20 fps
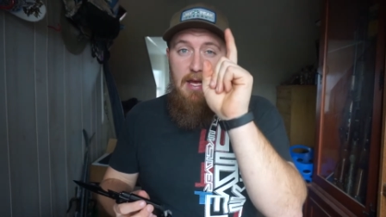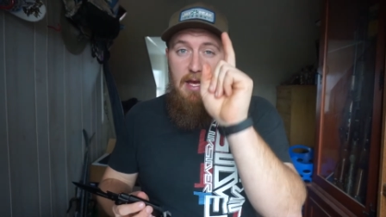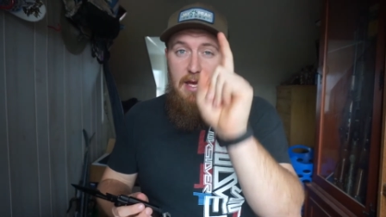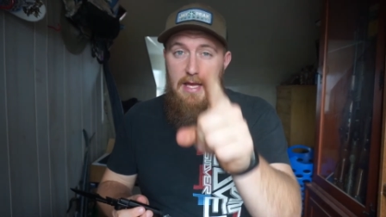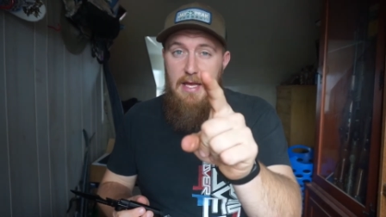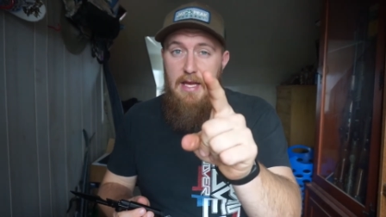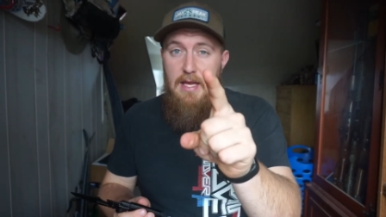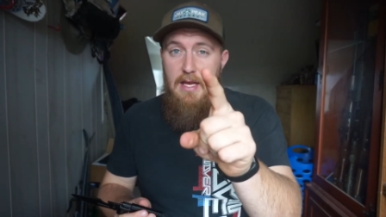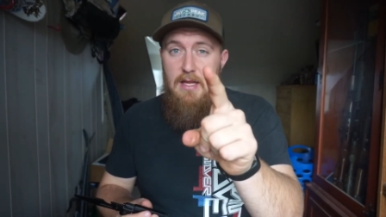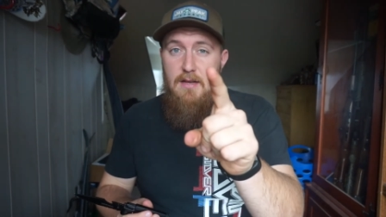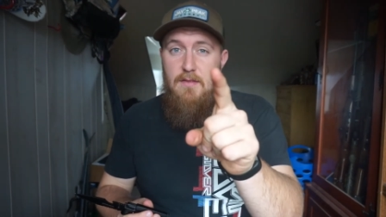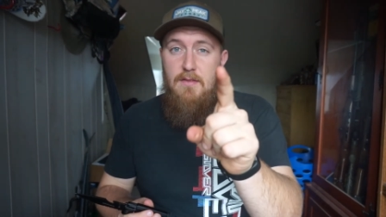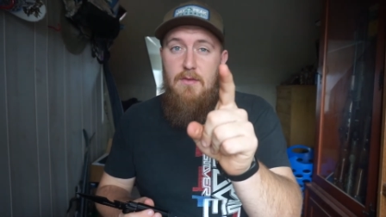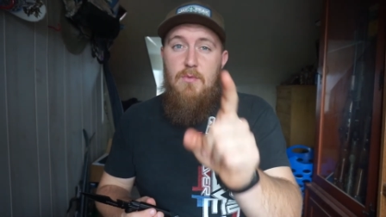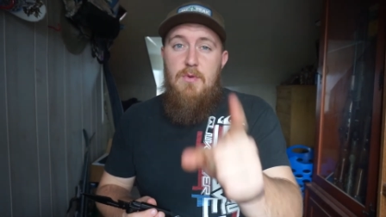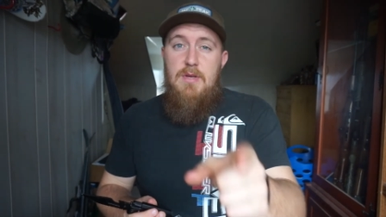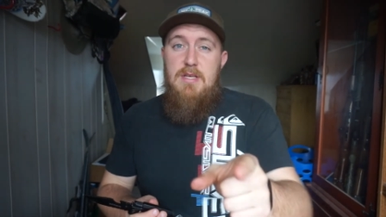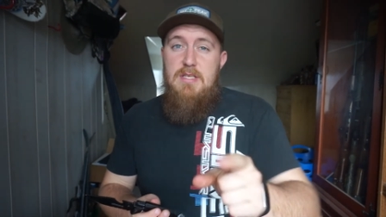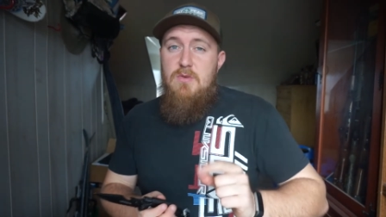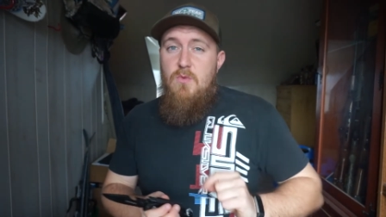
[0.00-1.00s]
And the
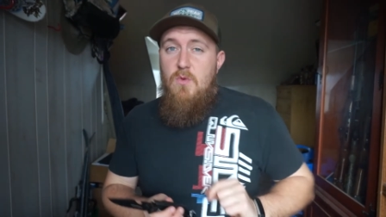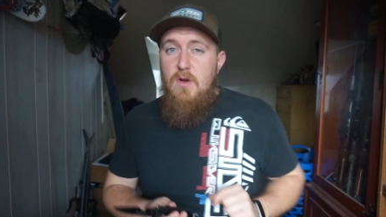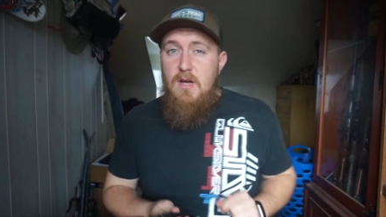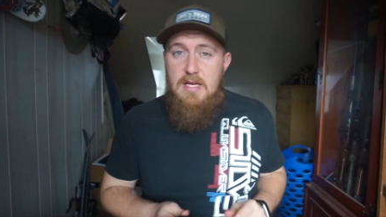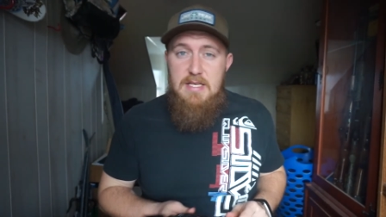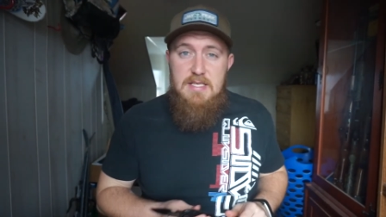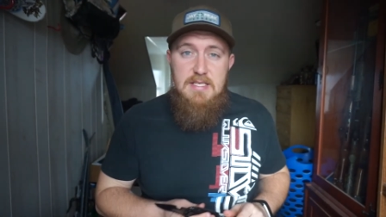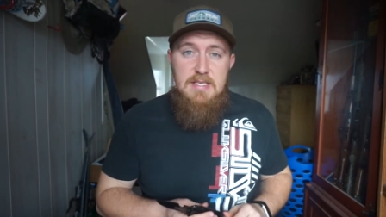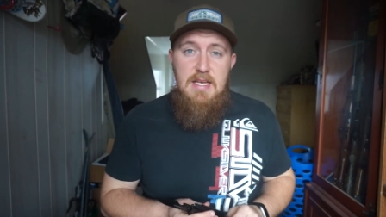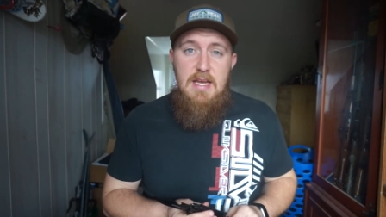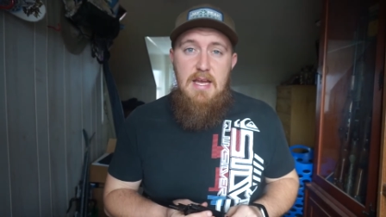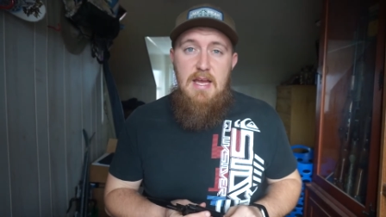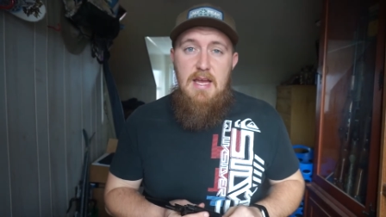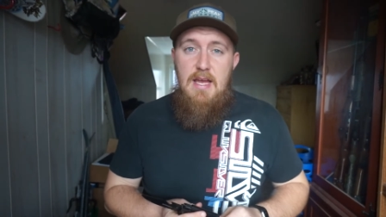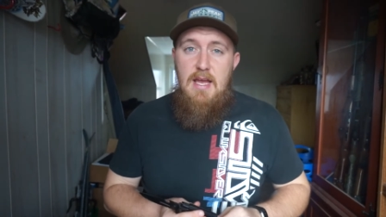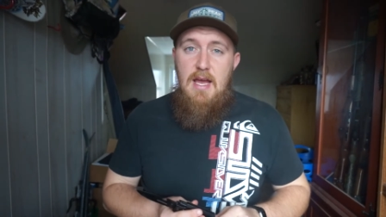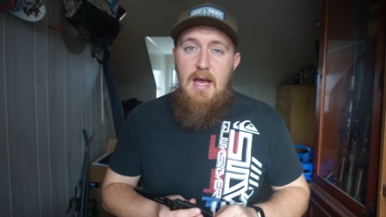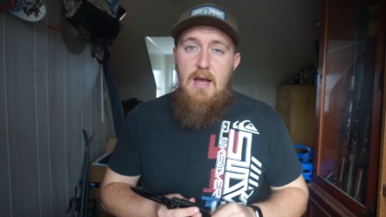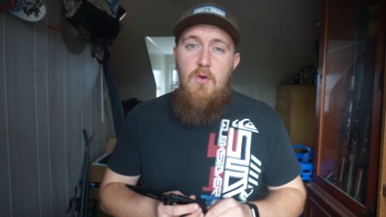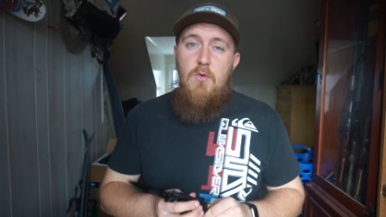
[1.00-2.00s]
reason why I
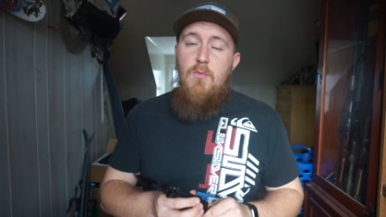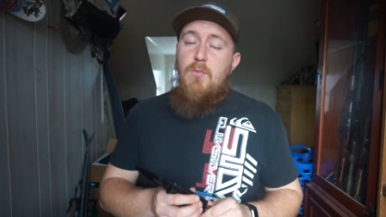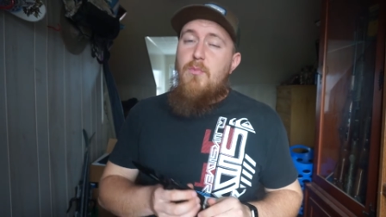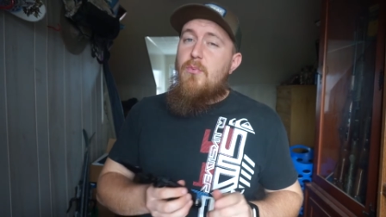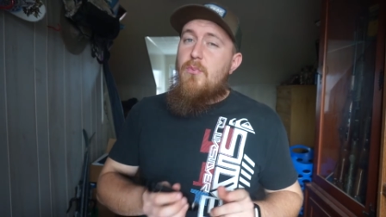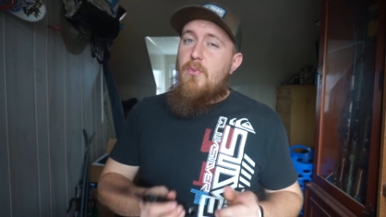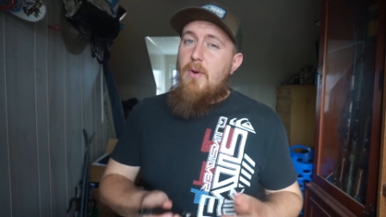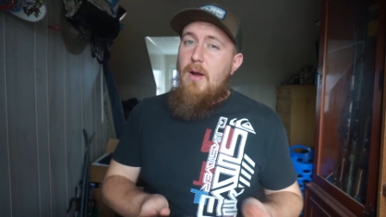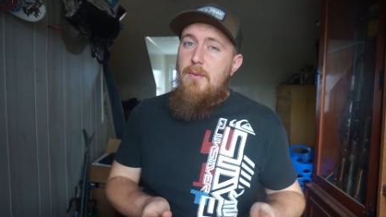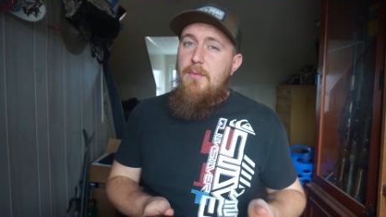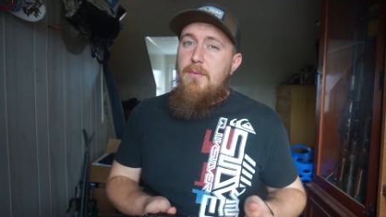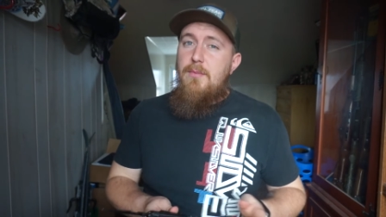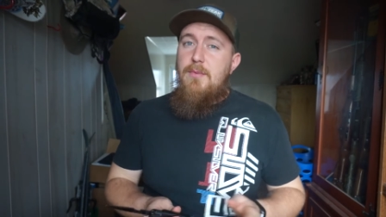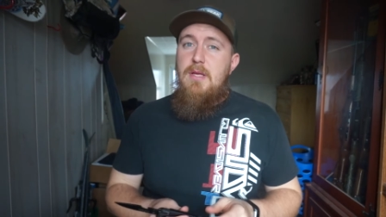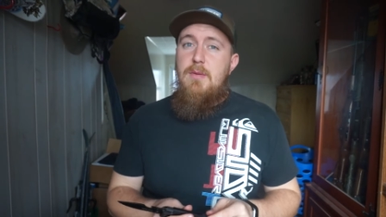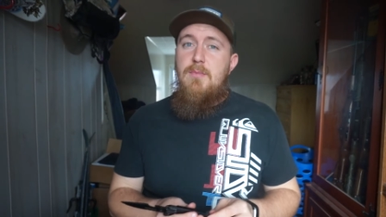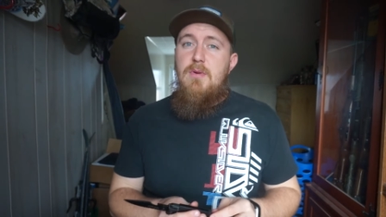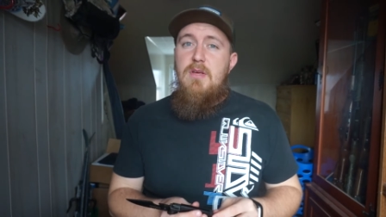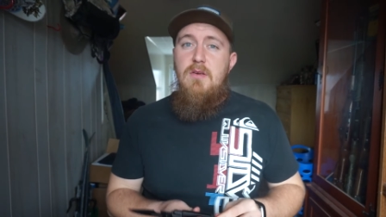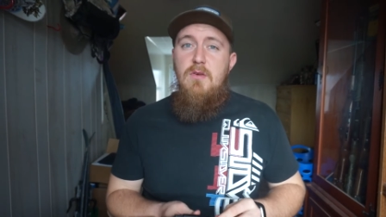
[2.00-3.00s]
say I will
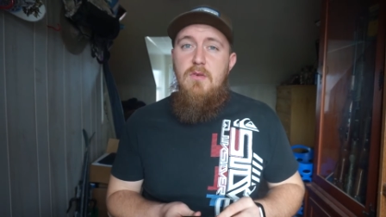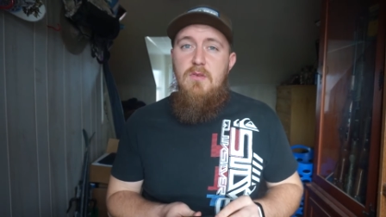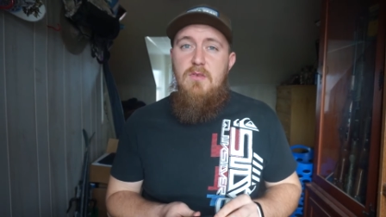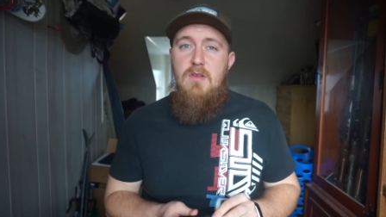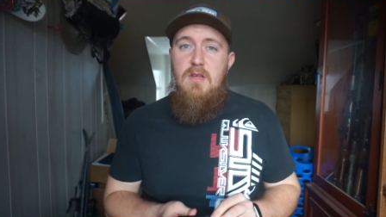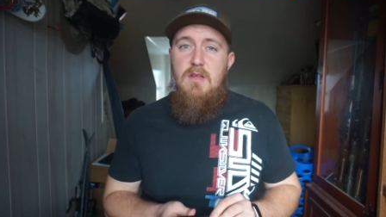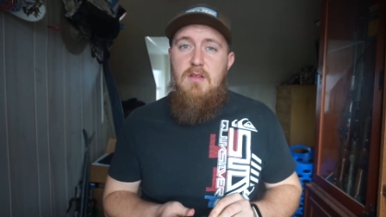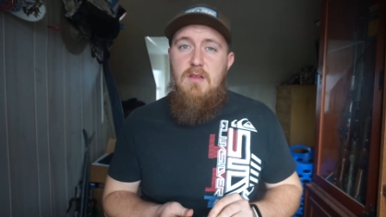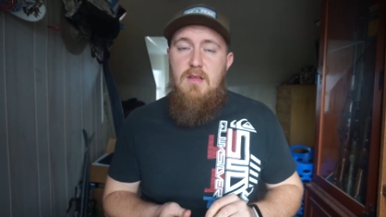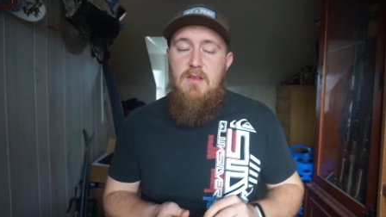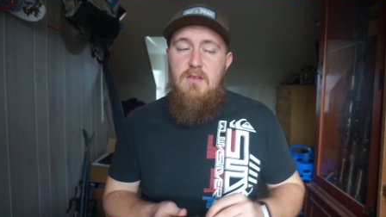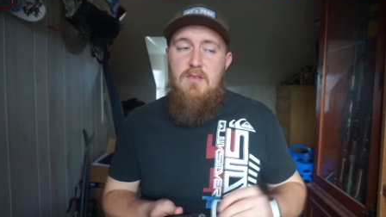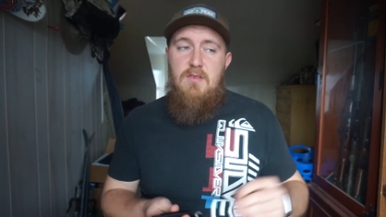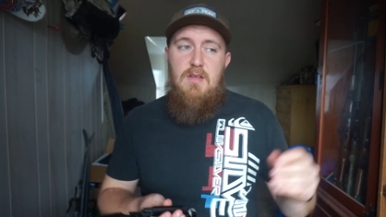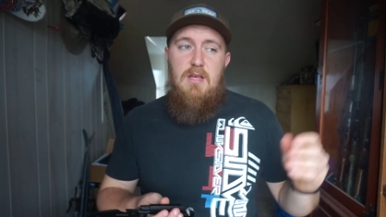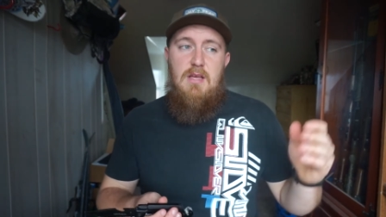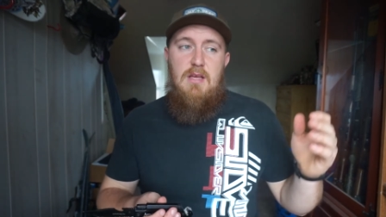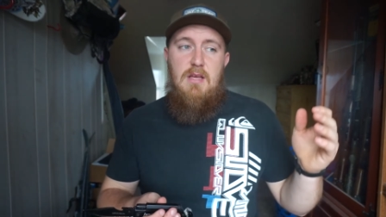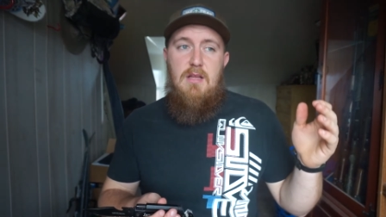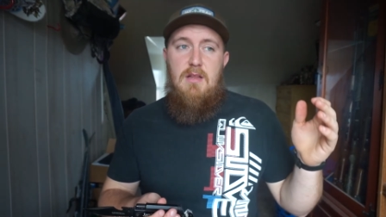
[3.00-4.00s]
probably be using
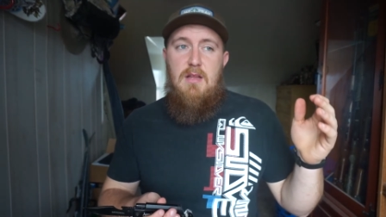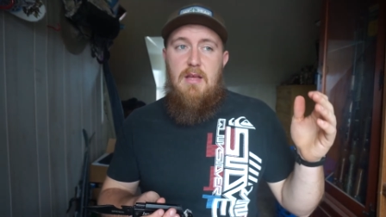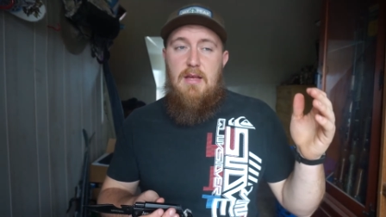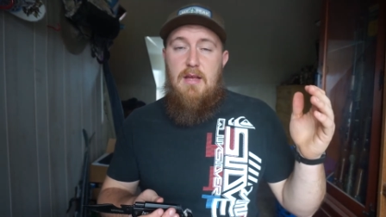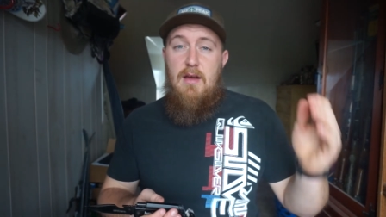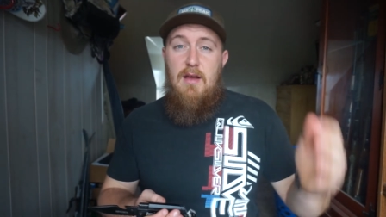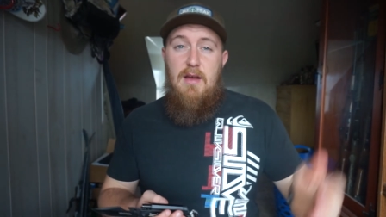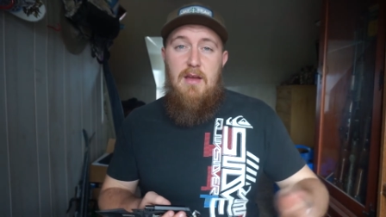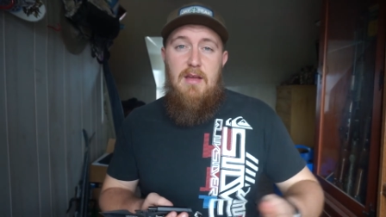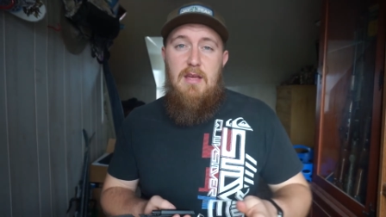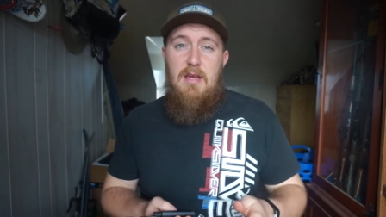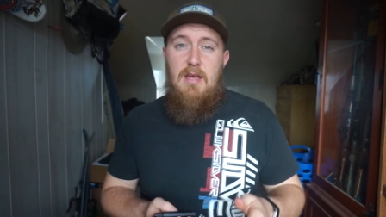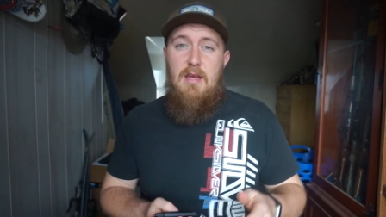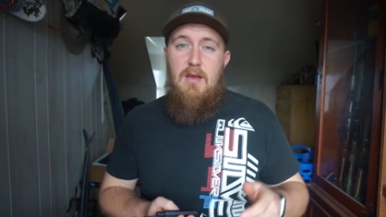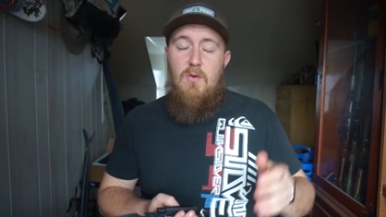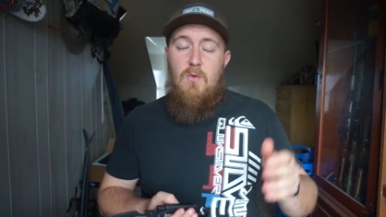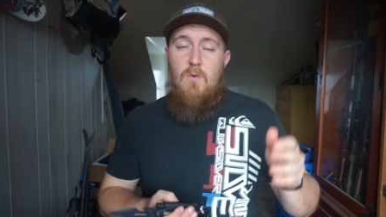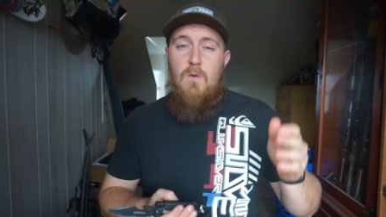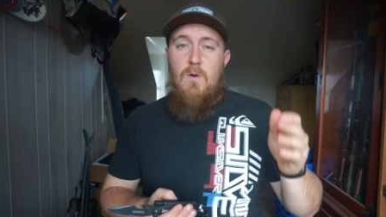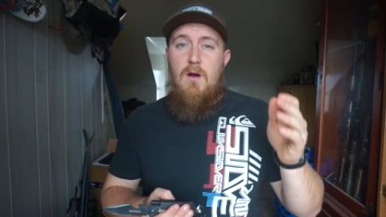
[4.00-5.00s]
this in like a
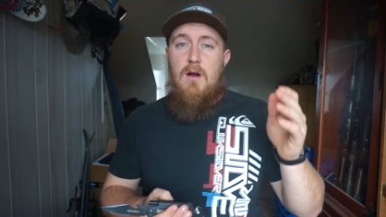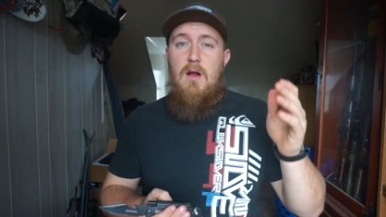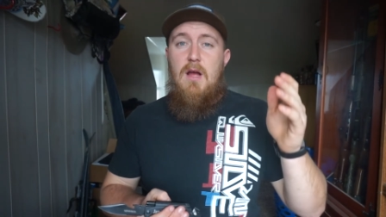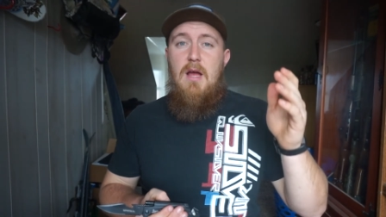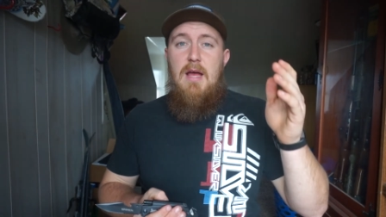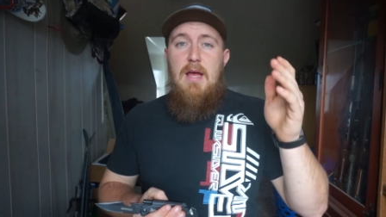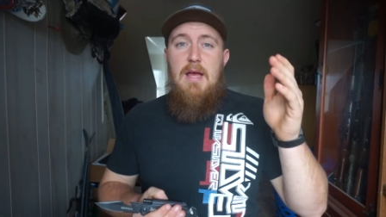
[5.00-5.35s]
hiking or